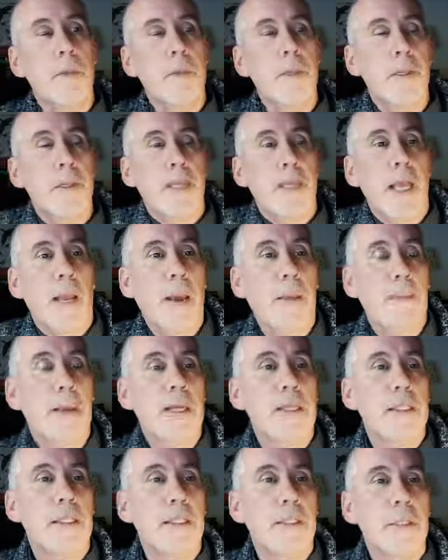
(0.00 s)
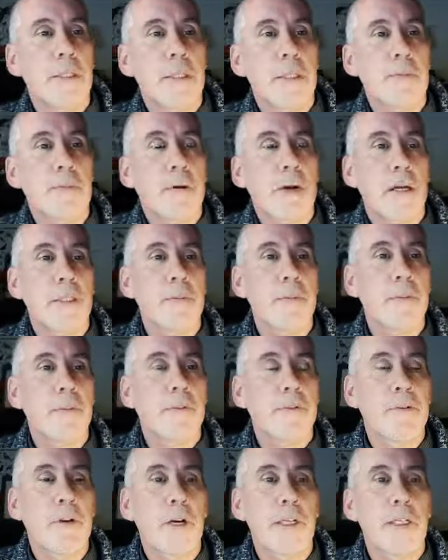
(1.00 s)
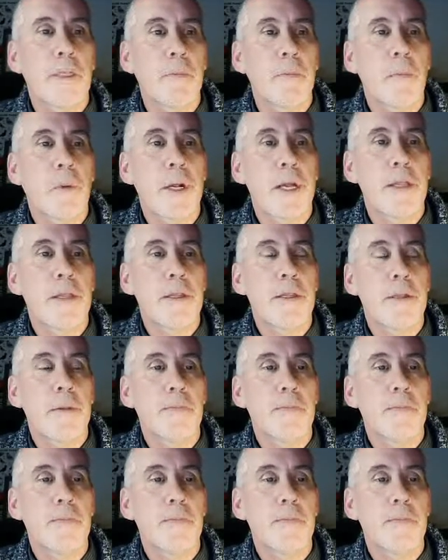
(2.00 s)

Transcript: the thing about pigs is you need to provide them, provide them with